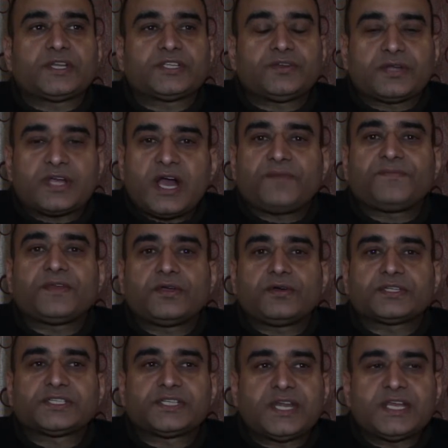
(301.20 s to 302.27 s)
once you're coughing
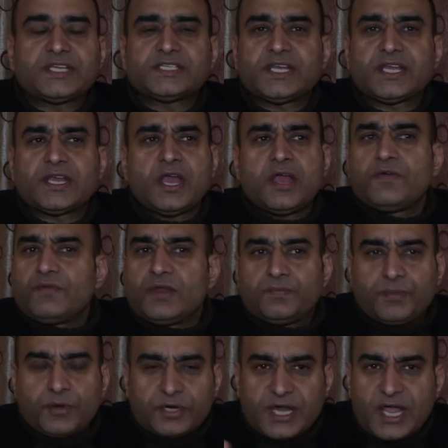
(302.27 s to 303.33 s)
or sneezing, will
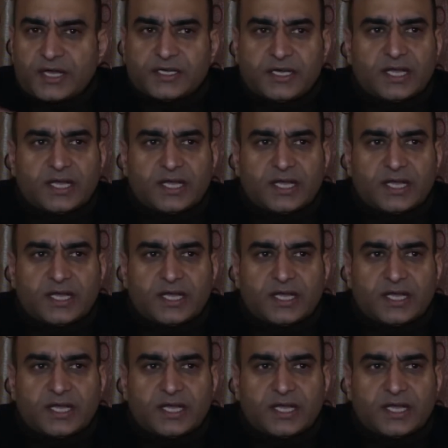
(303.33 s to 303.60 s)
protect